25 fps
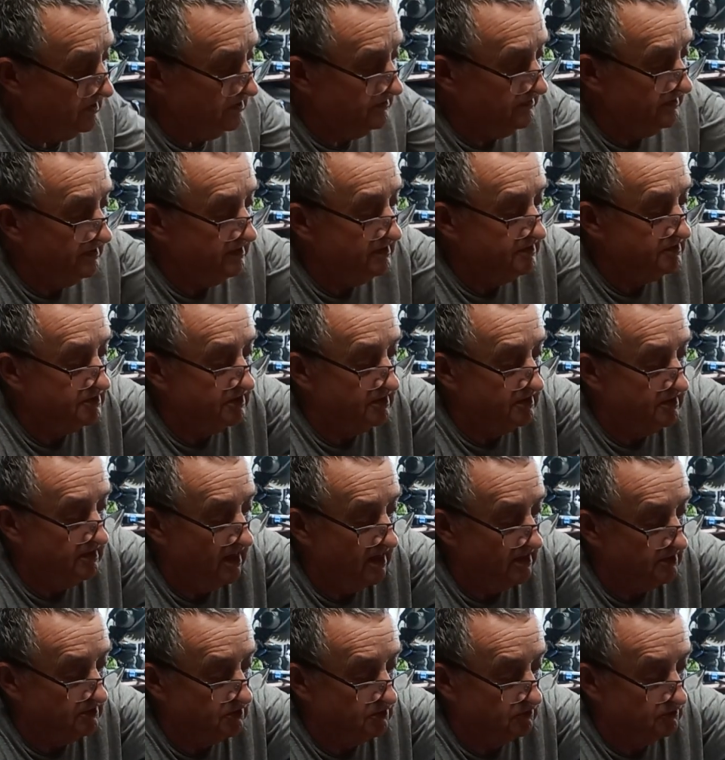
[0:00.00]
these are the
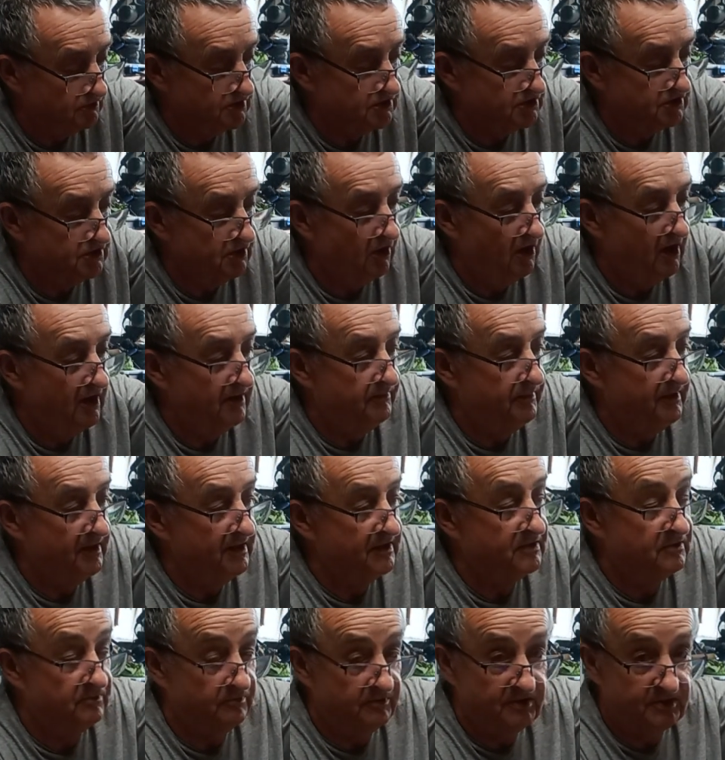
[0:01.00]
actual side
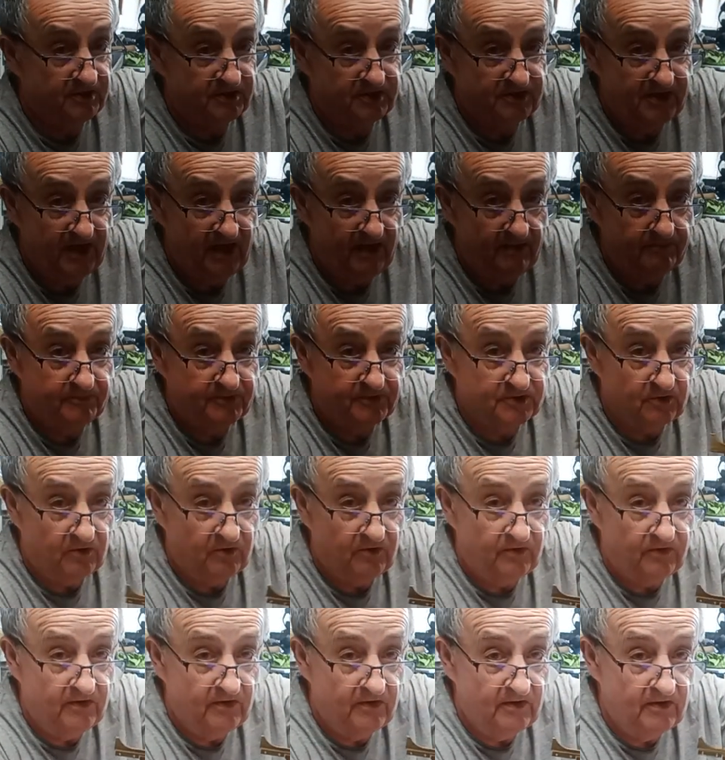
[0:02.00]
bits with the steps
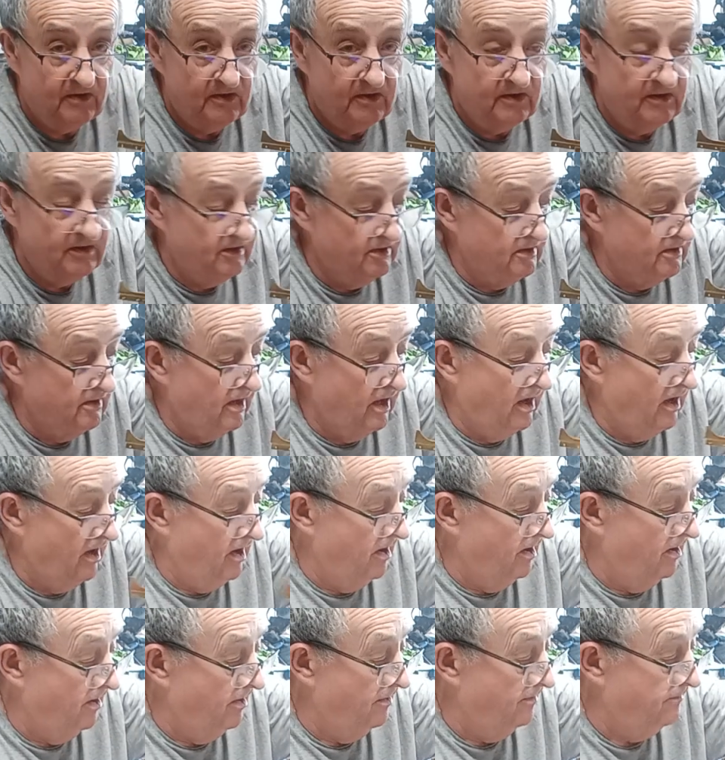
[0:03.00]

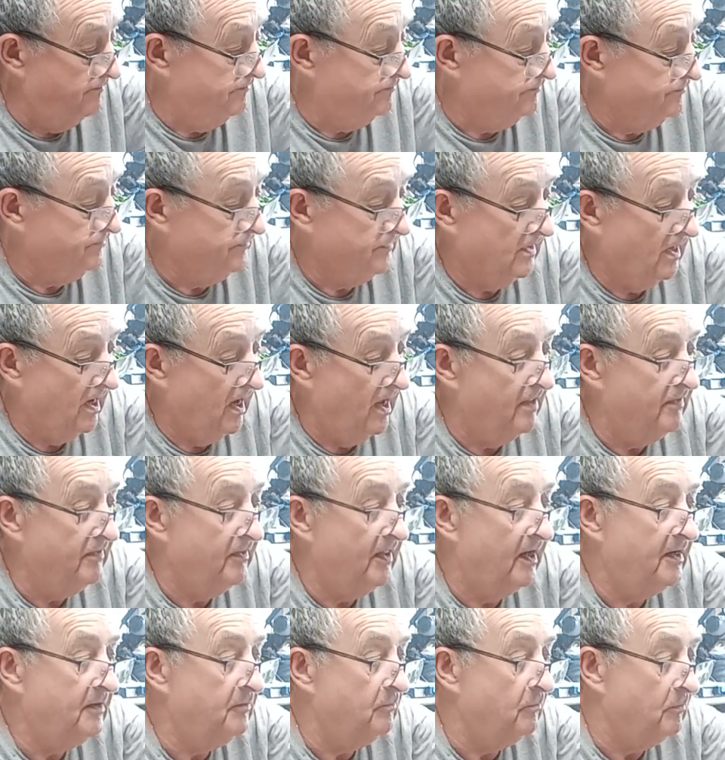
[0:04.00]
on, and
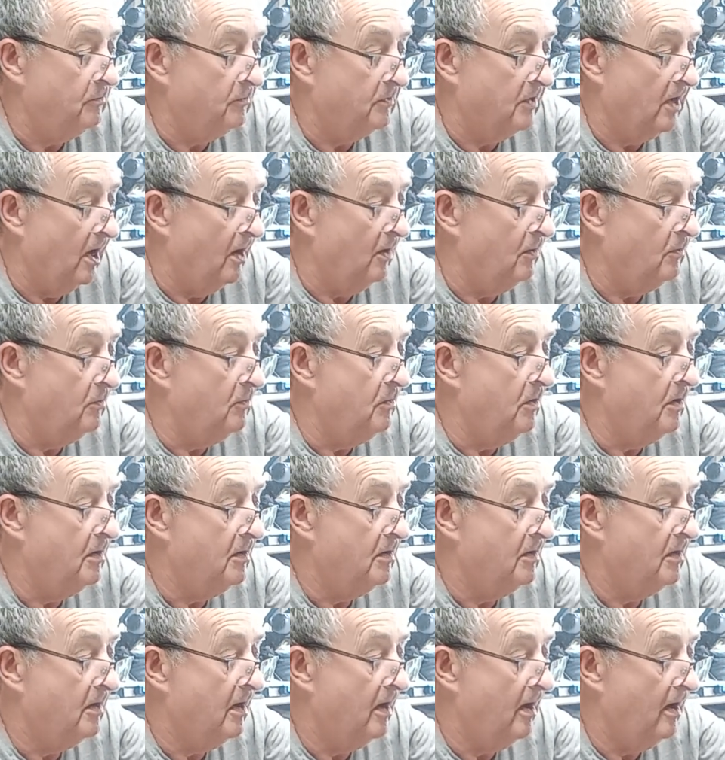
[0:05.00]
they will go
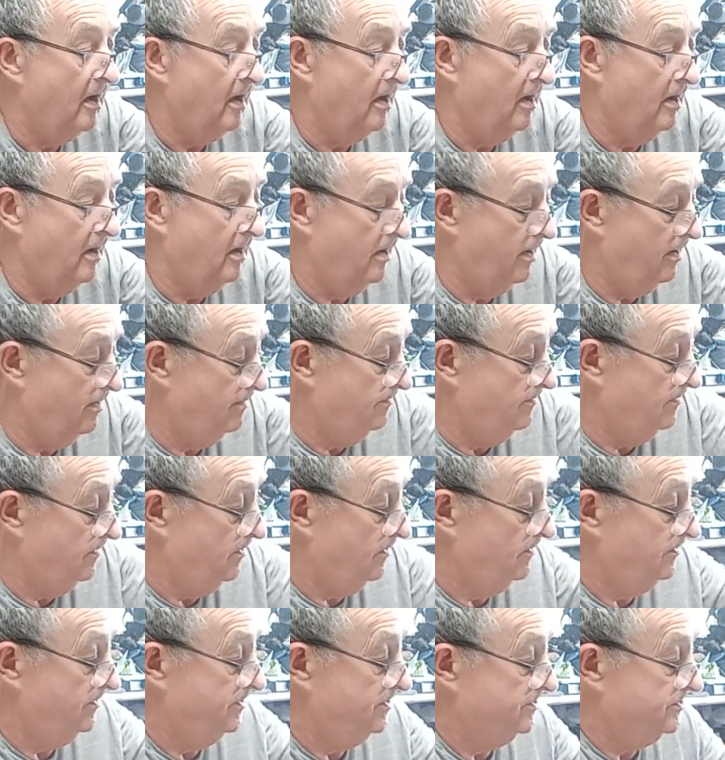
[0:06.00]
on
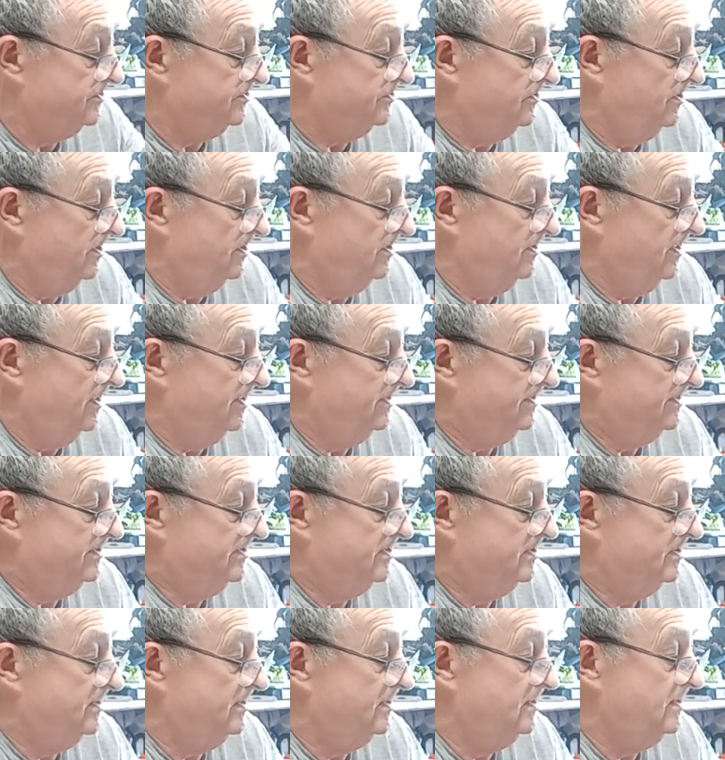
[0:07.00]
this side
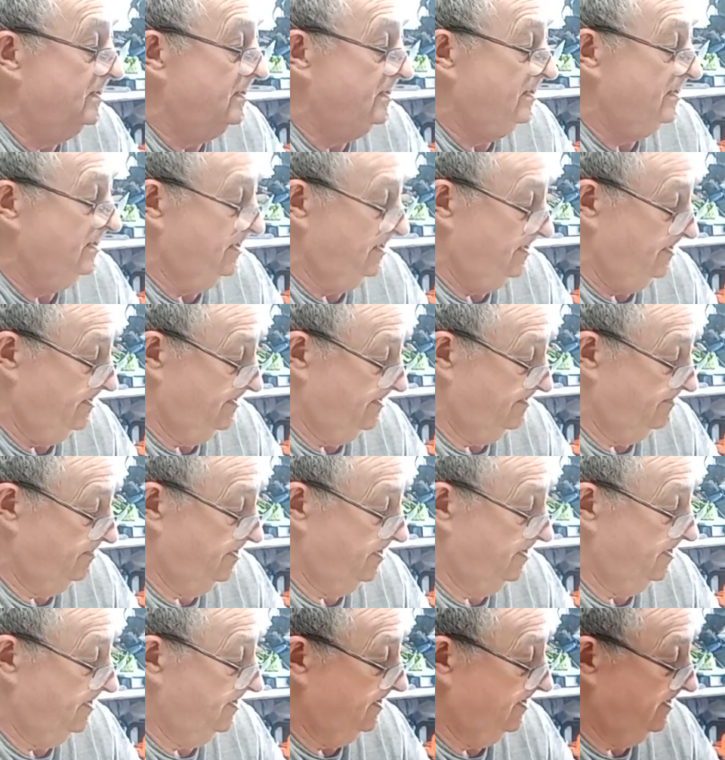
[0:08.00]
actually, I
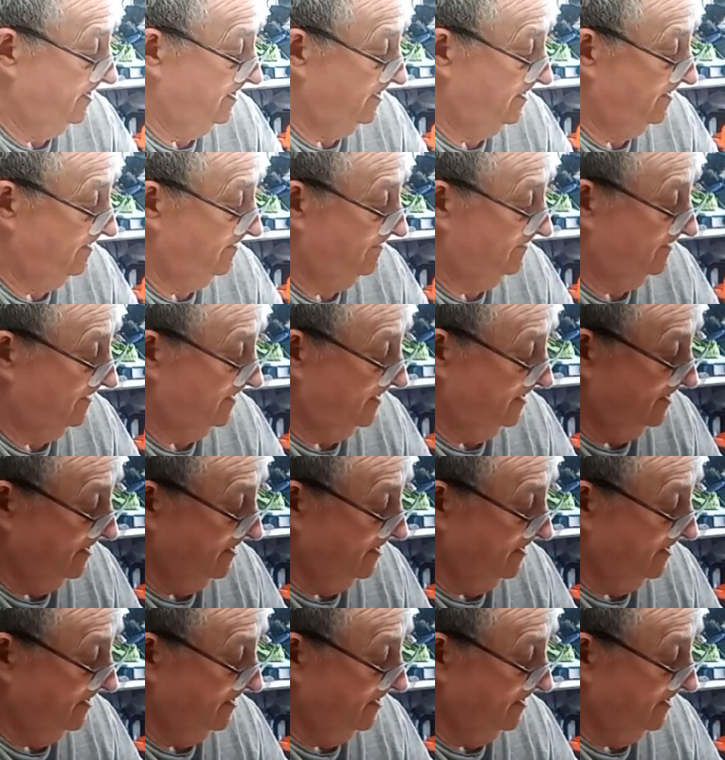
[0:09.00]
believe.